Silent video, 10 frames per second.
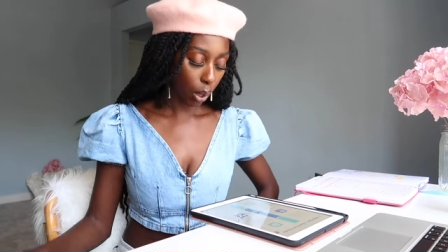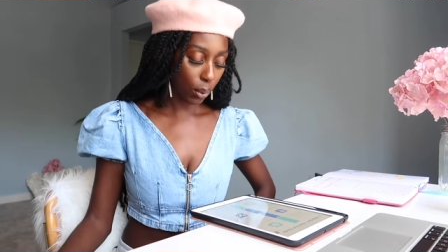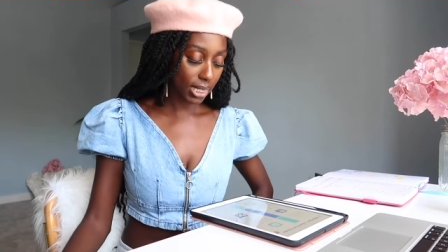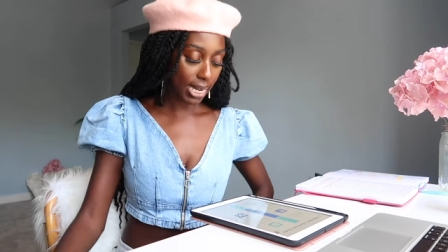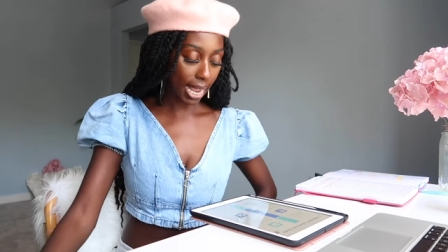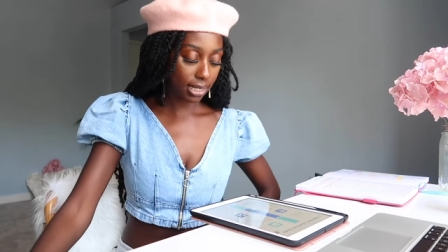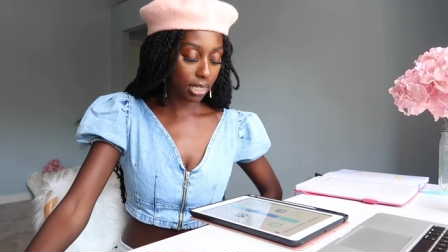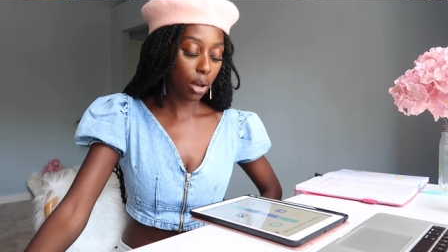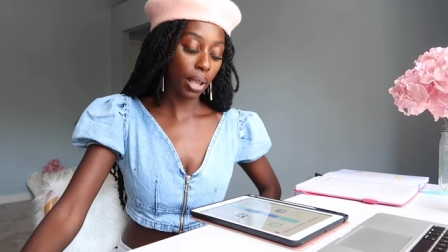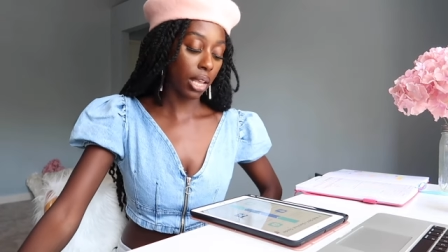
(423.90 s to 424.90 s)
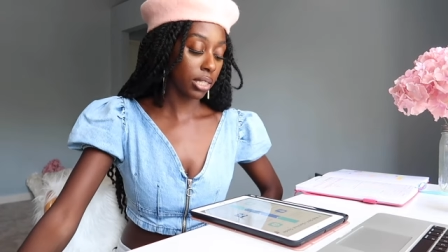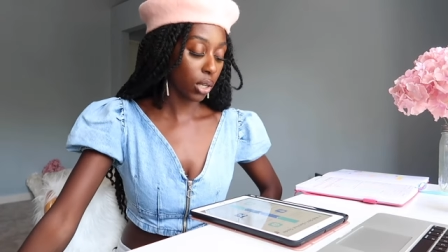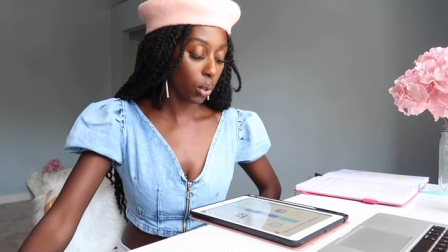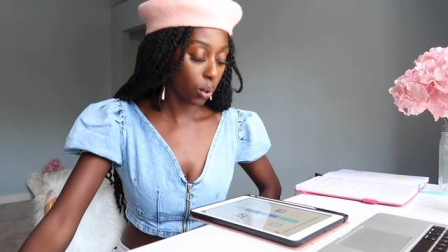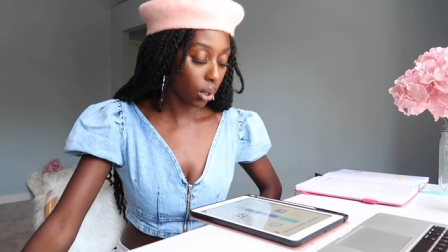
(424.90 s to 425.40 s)
What's next? Okay,
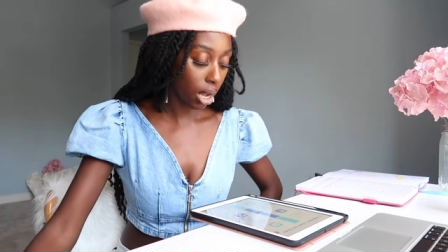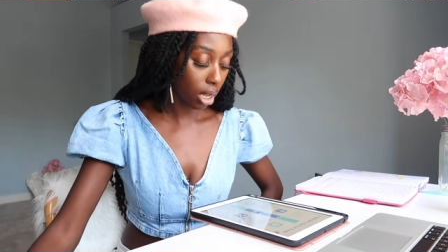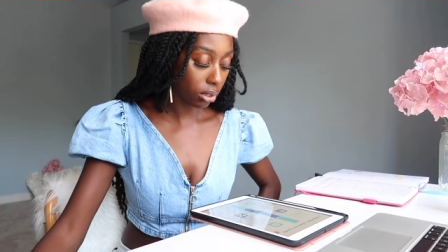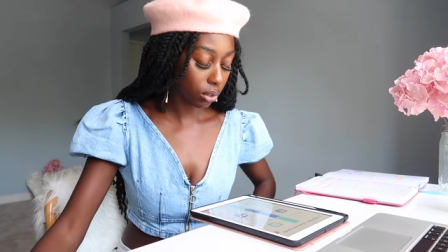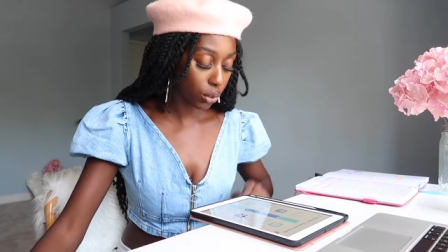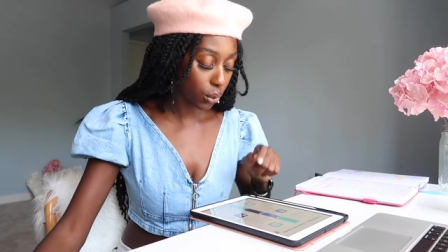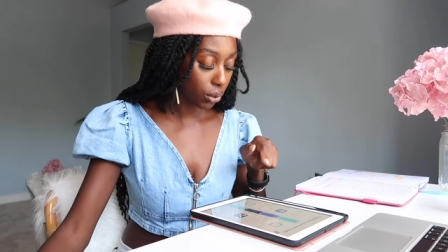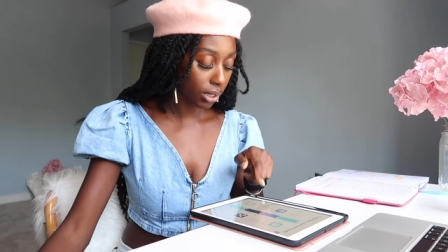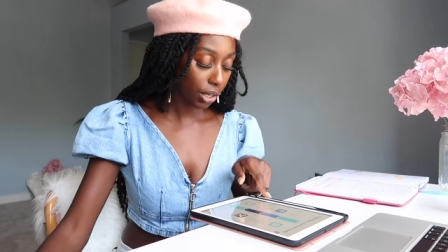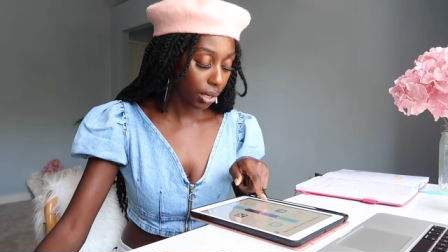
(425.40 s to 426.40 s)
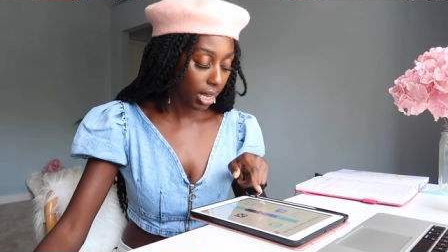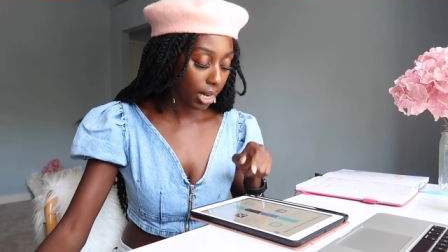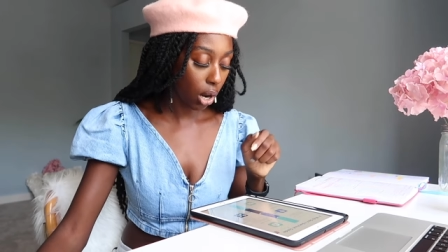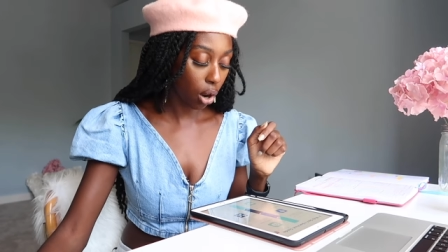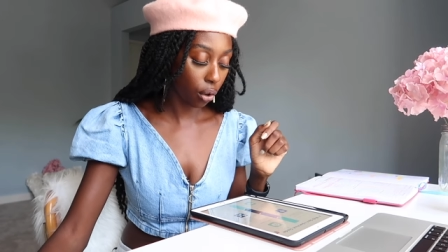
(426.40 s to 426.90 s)
so also tools that you
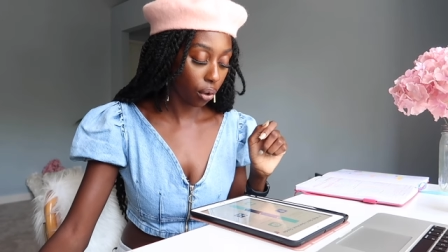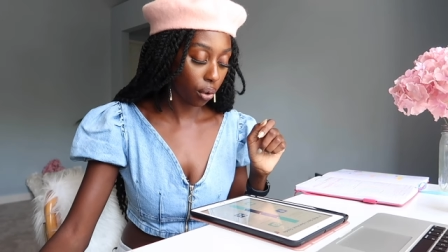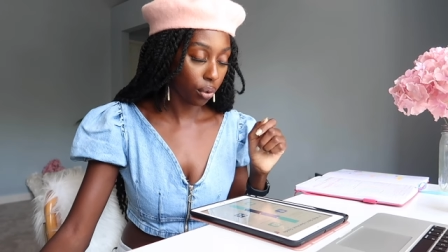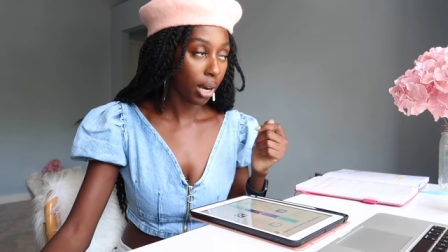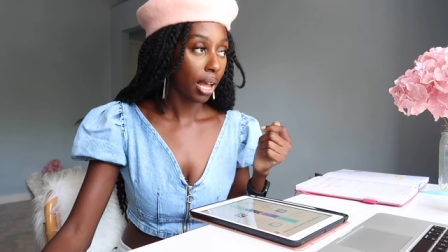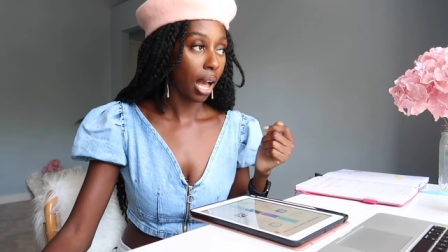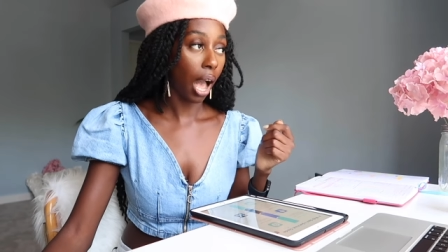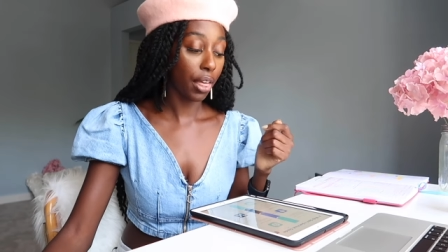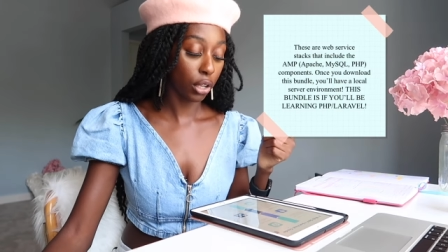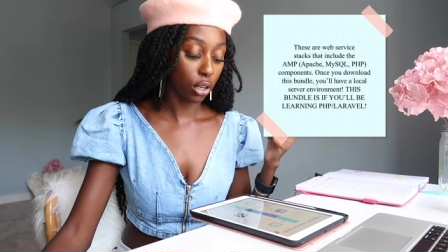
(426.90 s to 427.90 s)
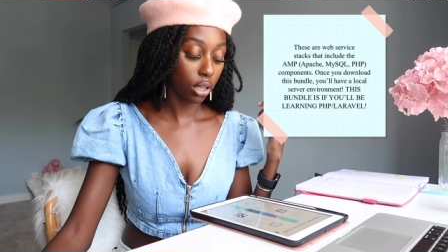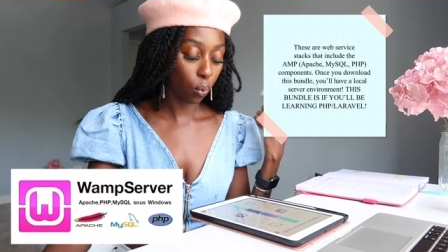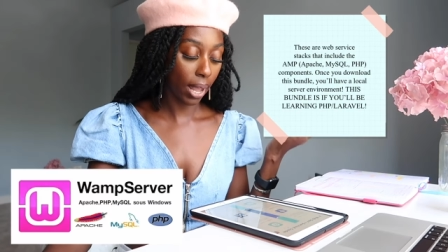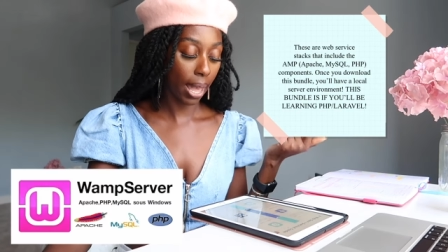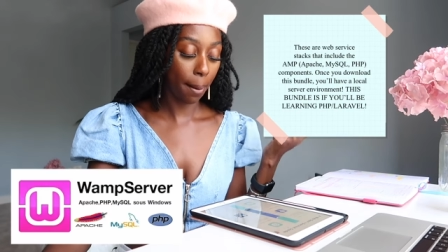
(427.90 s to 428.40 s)
need are either
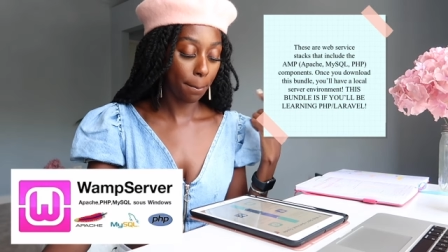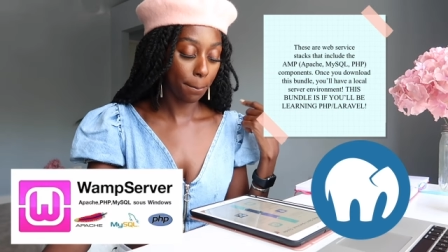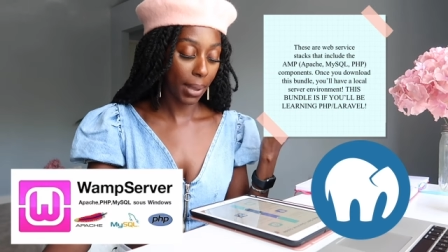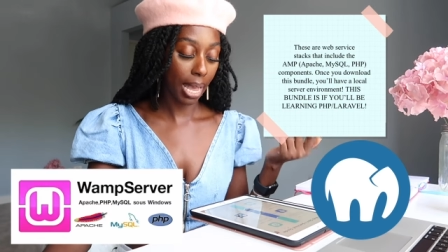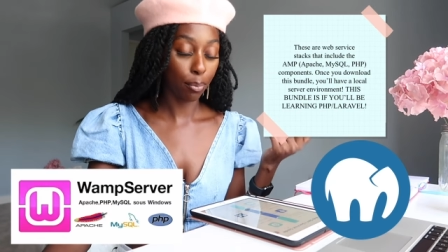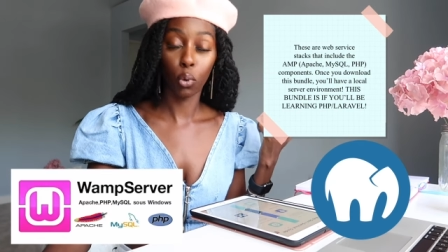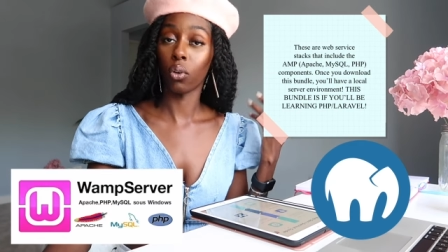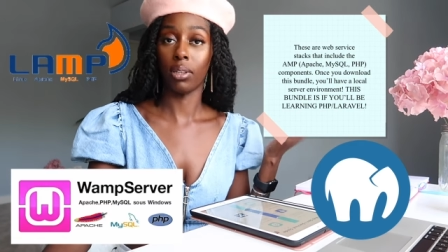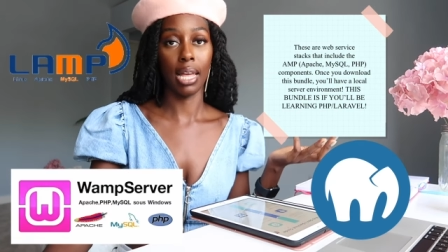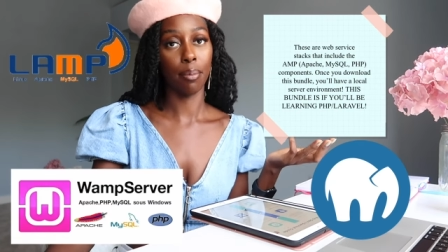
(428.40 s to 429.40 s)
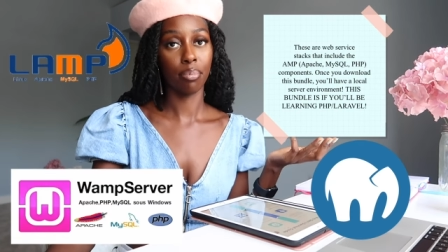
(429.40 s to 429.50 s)
WAMP, MAMP, or LAMP.